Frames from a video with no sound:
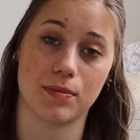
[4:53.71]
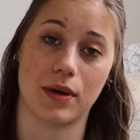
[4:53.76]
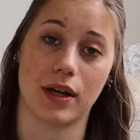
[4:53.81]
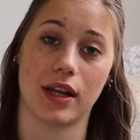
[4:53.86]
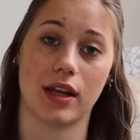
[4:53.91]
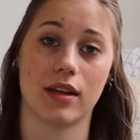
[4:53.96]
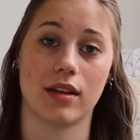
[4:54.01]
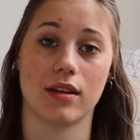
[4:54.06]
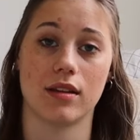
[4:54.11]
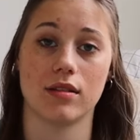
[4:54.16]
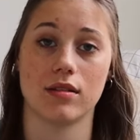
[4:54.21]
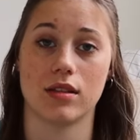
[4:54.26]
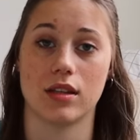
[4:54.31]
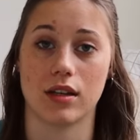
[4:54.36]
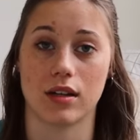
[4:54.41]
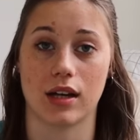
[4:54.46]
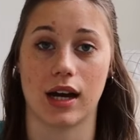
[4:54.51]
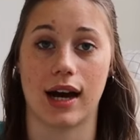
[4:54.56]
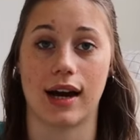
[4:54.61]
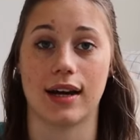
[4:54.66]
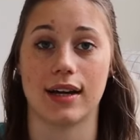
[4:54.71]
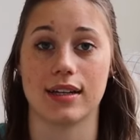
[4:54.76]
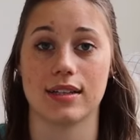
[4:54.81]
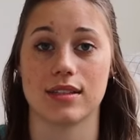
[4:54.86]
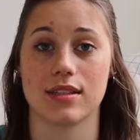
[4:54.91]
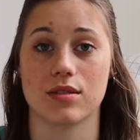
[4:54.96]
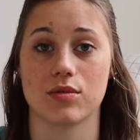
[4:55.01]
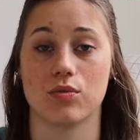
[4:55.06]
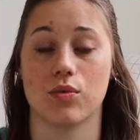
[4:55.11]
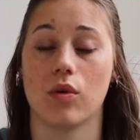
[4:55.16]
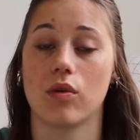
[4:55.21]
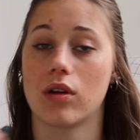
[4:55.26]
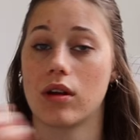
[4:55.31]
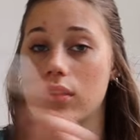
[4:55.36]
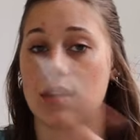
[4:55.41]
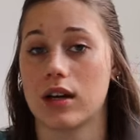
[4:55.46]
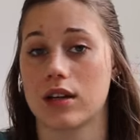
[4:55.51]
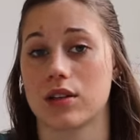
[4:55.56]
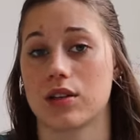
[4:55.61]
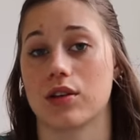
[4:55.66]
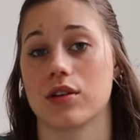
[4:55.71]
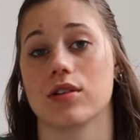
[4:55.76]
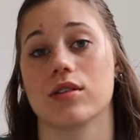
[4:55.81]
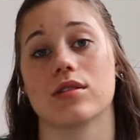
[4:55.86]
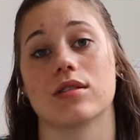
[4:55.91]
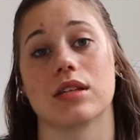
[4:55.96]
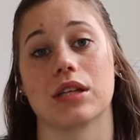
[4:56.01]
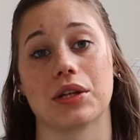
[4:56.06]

But the guys won't unlock the girls